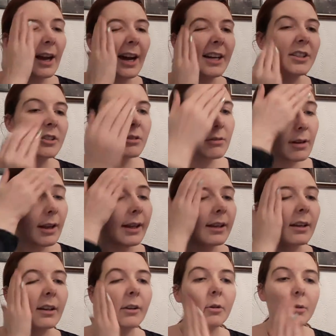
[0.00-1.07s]
I do like
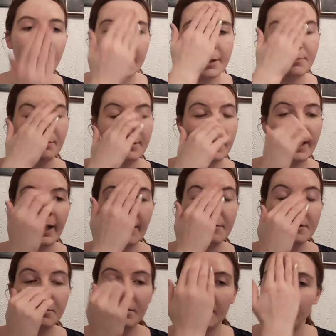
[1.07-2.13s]
liquids, but they have
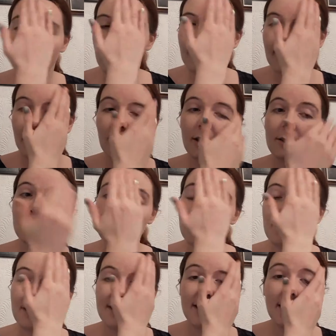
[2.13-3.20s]
to be really close to
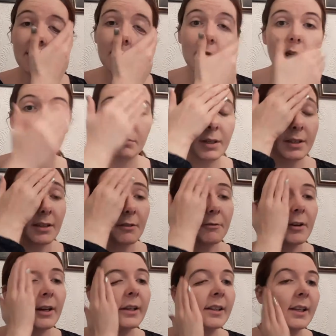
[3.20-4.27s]
my skin tone because I
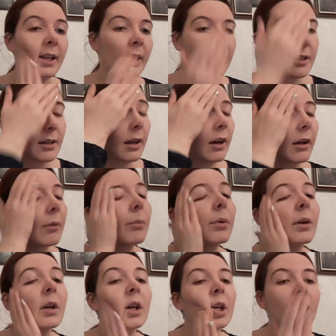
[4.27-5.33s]
find they end up
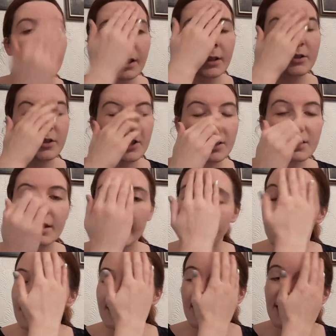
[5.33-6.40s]
just
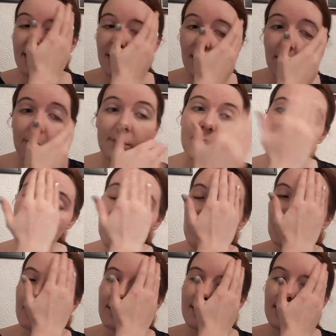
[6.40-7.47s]
like sitting on my
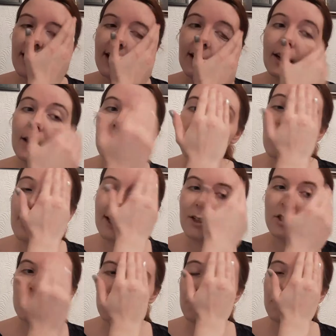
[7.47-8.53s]
skin and not
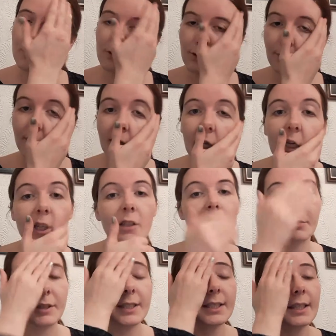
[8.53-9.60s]
actually absorbing into
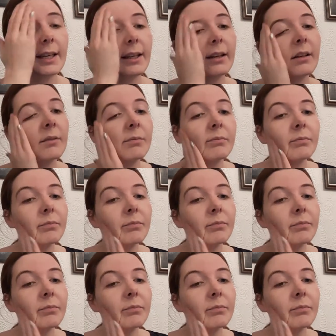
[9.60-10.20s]
my skin.